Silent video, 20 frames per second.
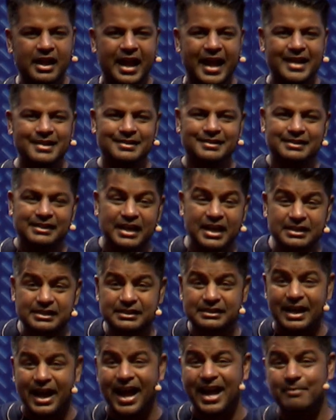and
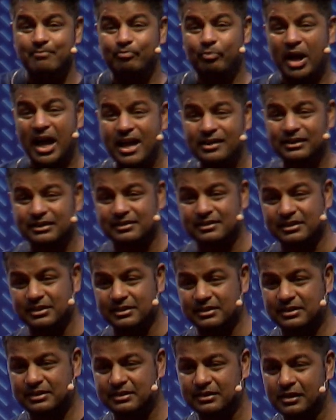test the
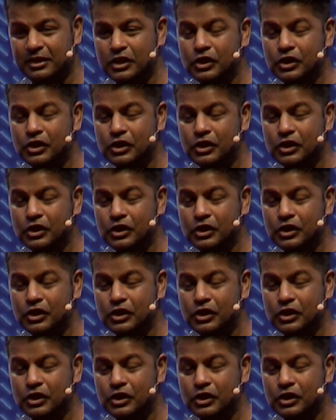hypothesis